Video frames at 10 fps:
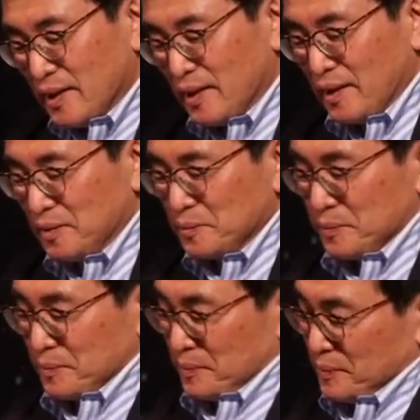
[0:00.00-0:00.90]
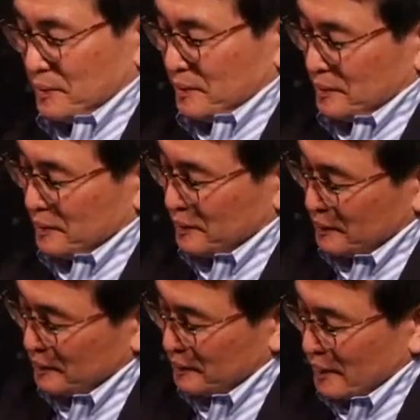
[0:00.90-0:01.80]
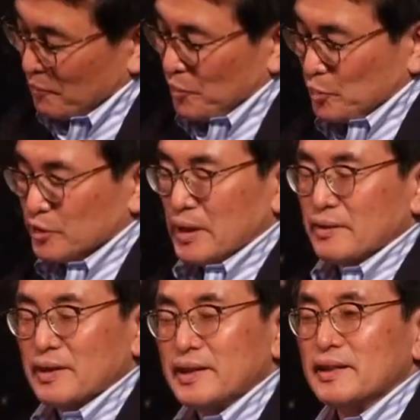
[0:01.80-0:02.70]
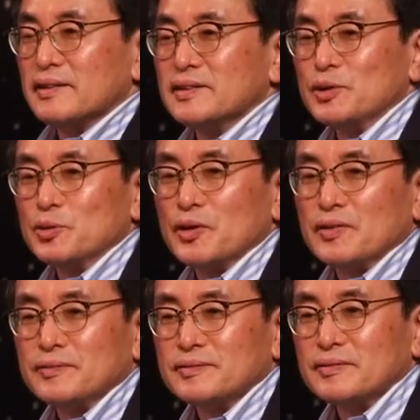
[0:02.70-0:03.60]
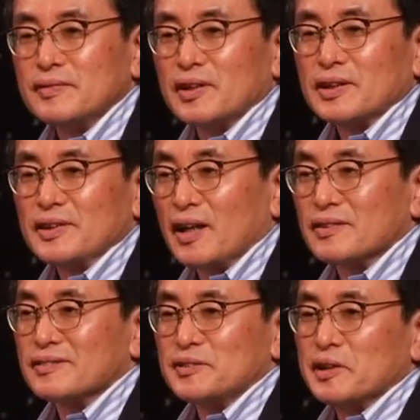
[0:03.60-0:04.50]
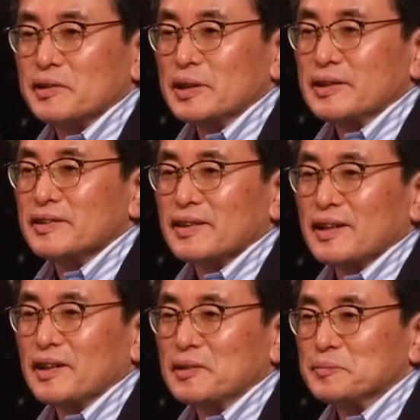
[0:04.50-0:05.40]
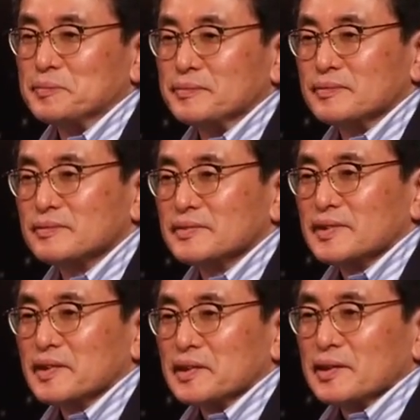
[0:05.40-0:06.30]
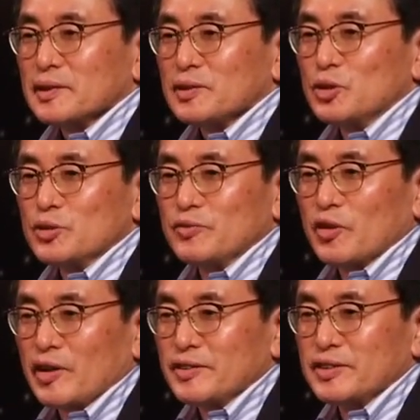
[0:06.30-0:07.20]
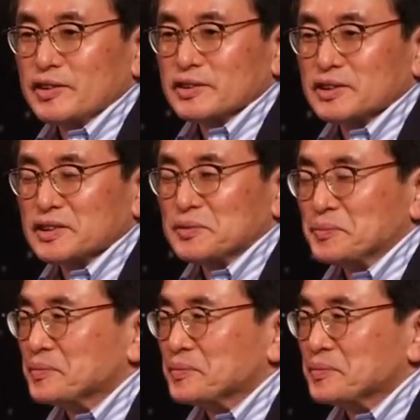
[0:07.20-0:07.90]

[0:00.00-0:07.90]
um, unfortunately, you know, there are not very um, good volunteers.